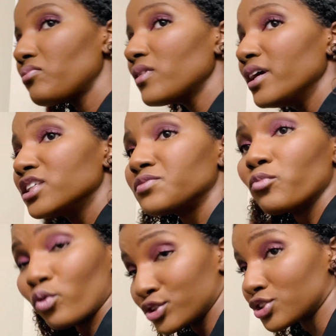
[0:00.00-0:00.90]
It's
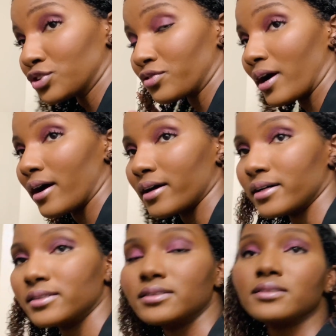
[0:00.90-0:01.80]

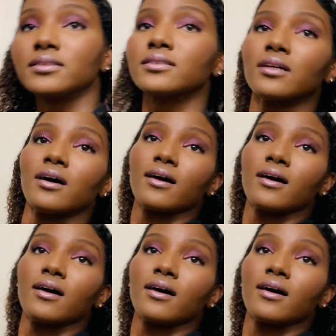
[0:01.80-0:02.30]
moisturized.